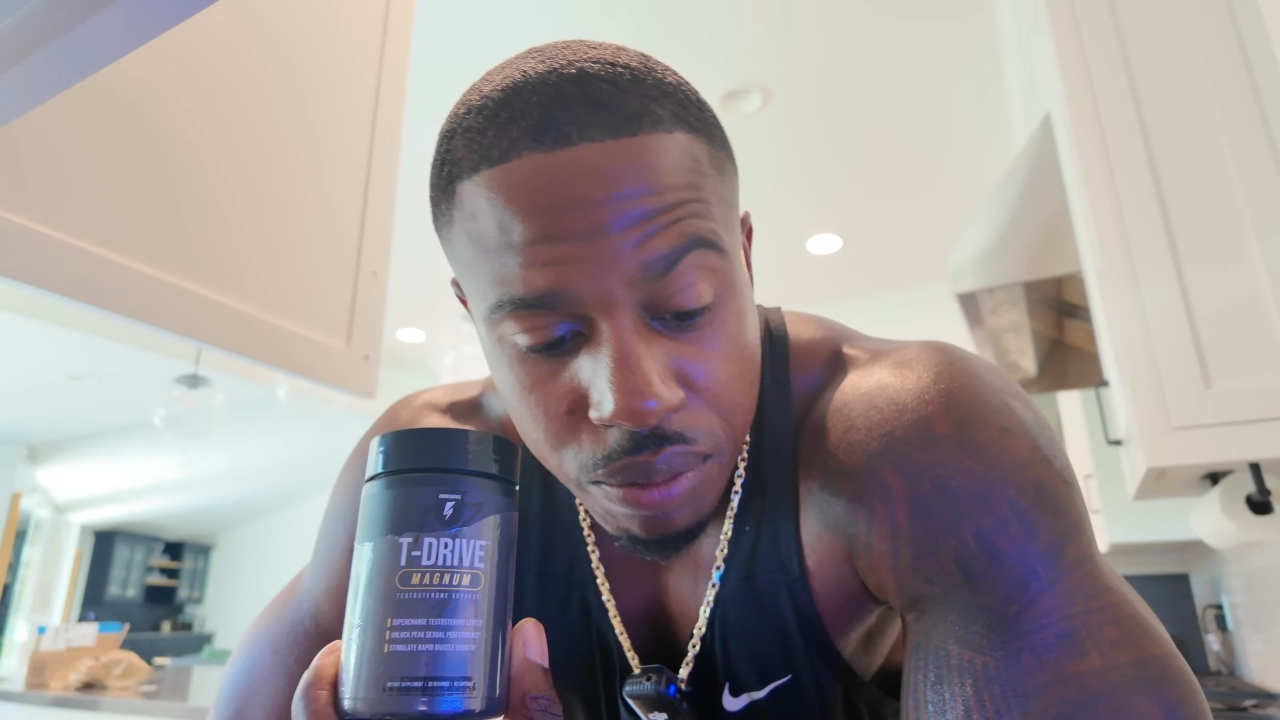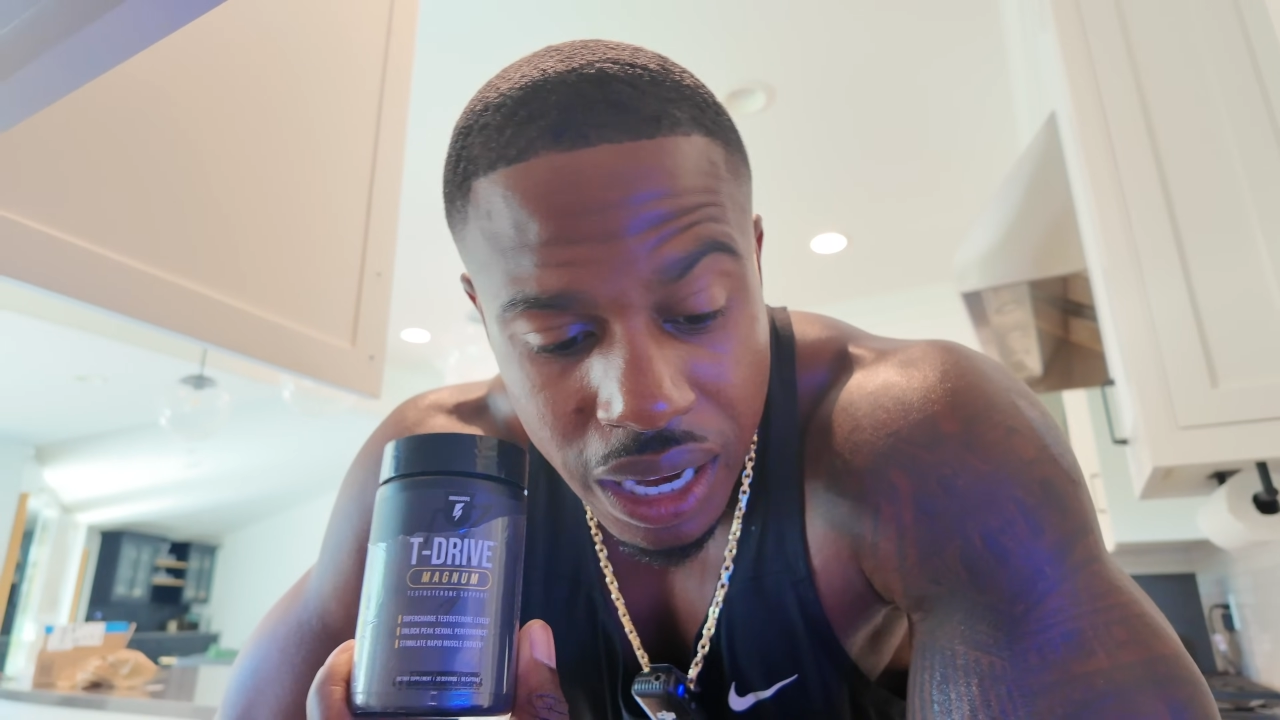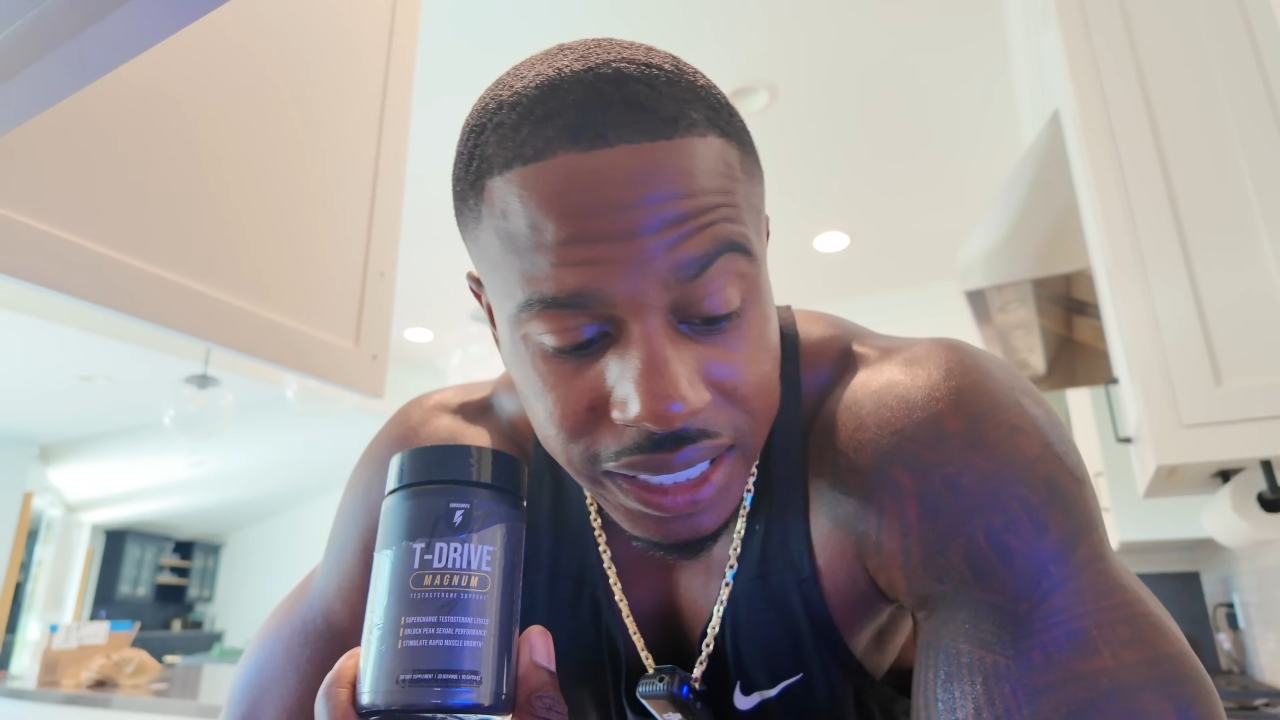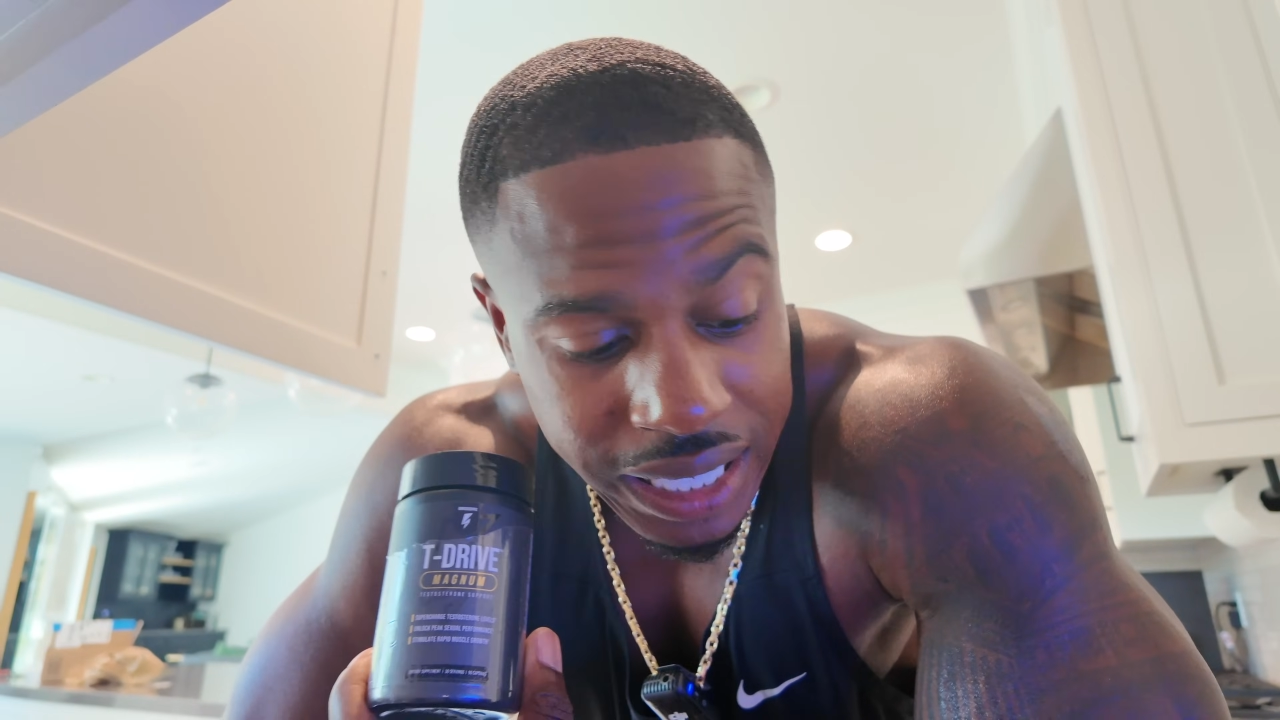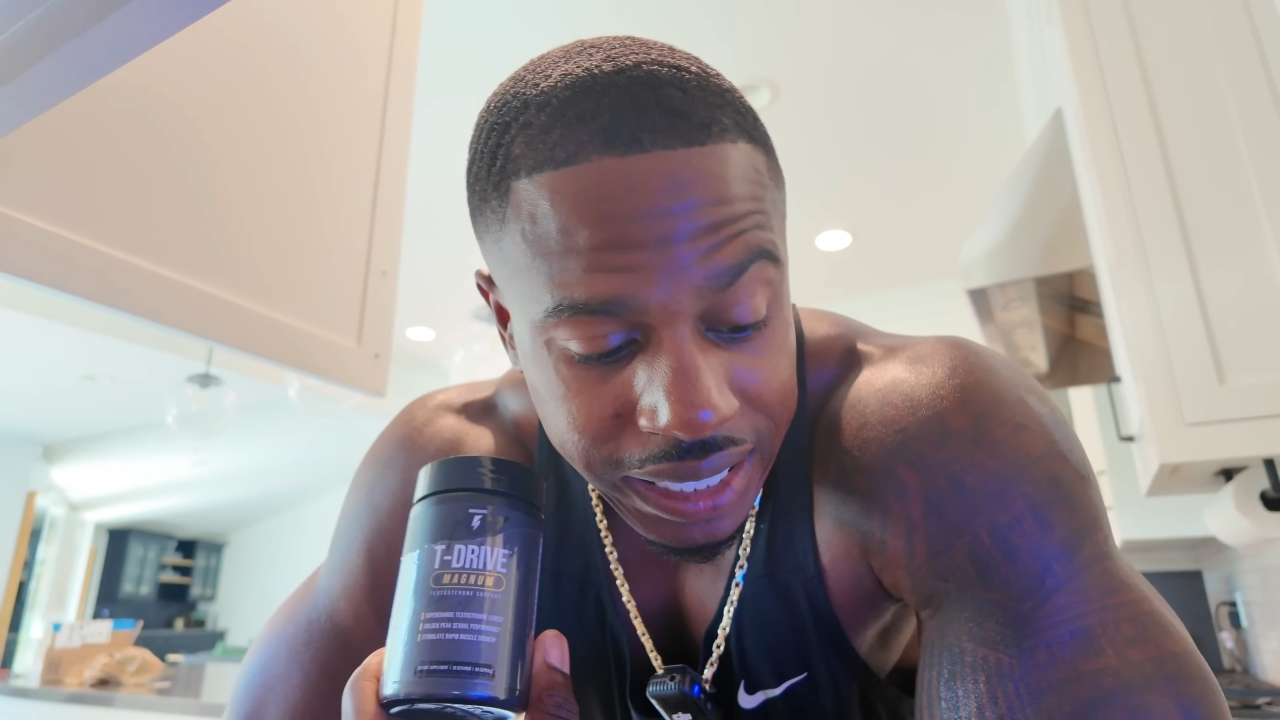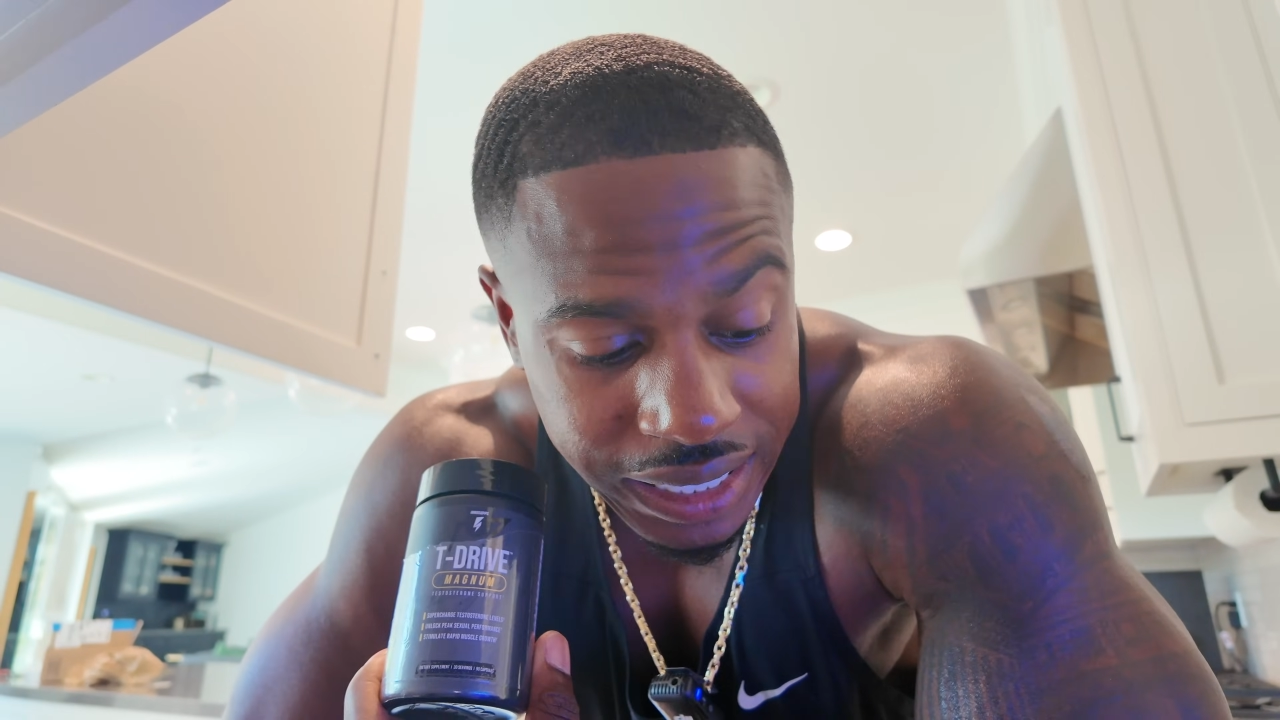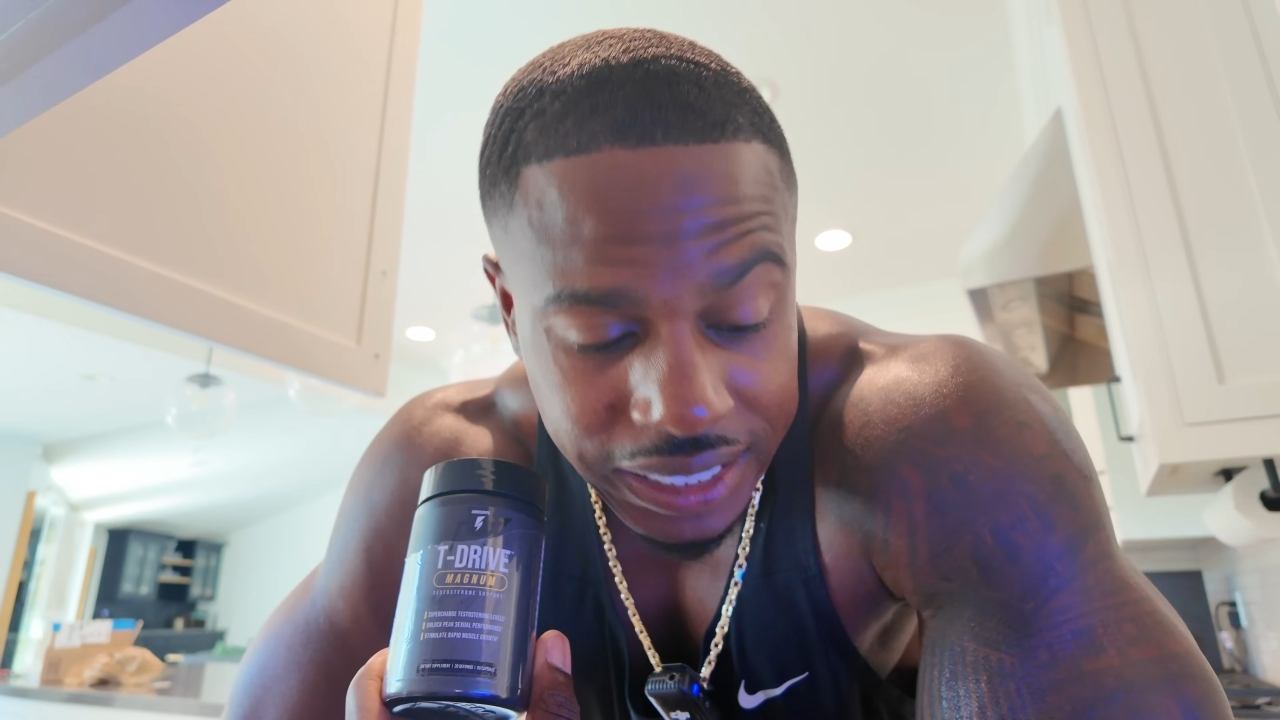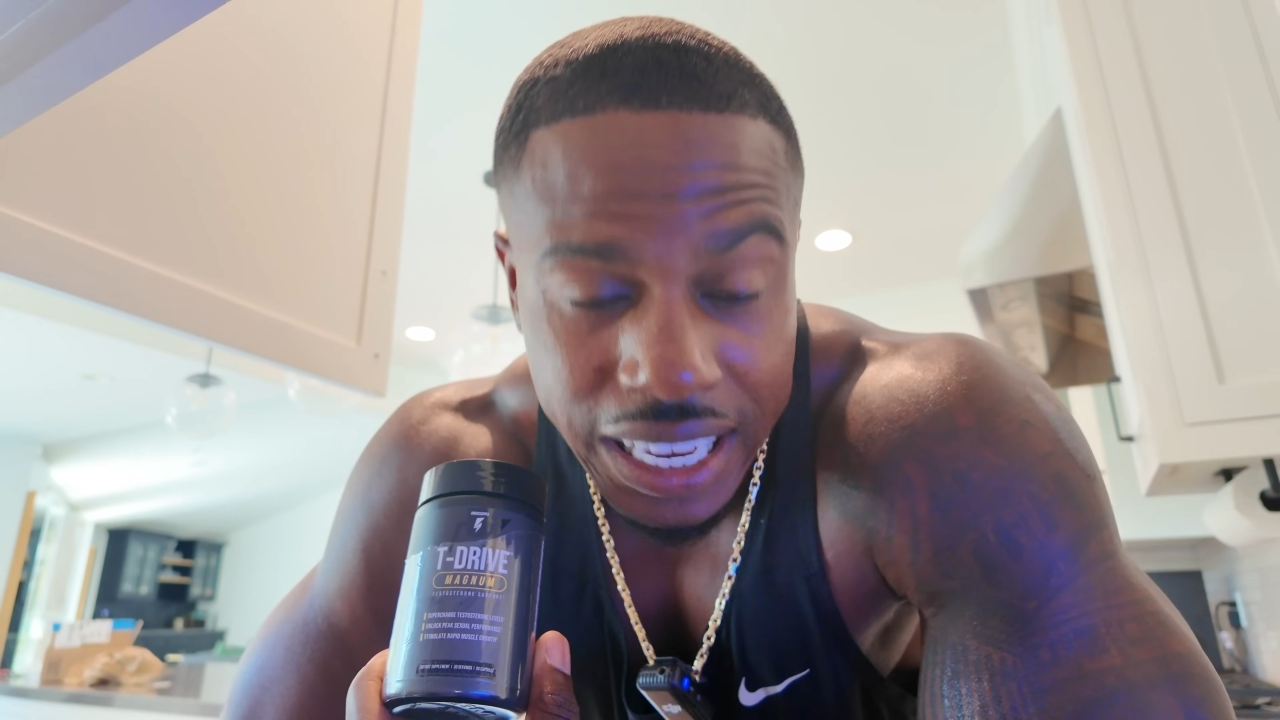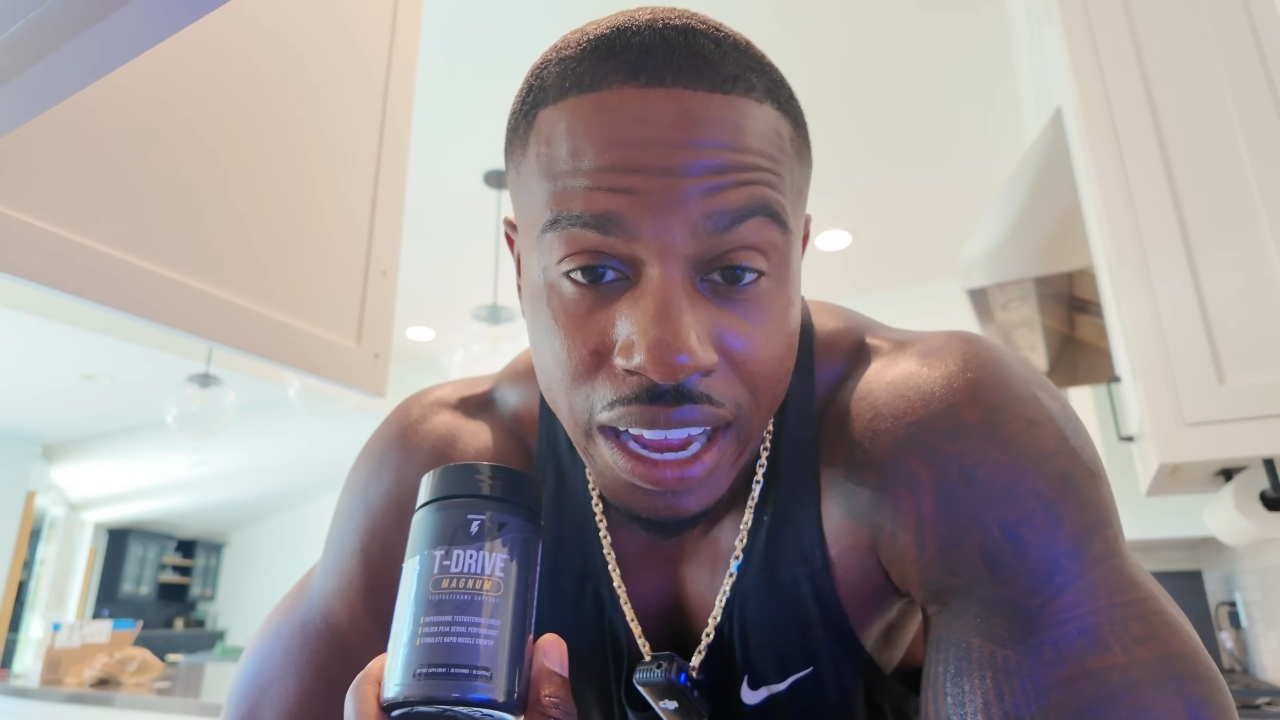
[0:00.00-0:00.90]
But I take these